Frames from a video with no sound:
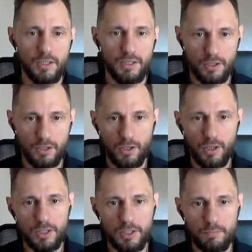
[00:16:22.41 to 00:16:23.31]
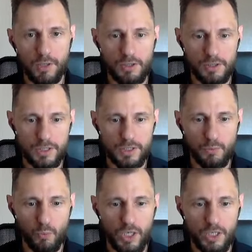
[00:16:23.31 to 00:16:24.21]
I'm going to call it policy
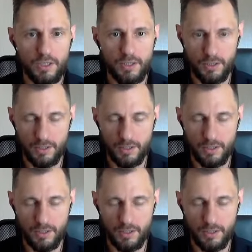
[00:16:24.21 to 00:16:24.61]
1,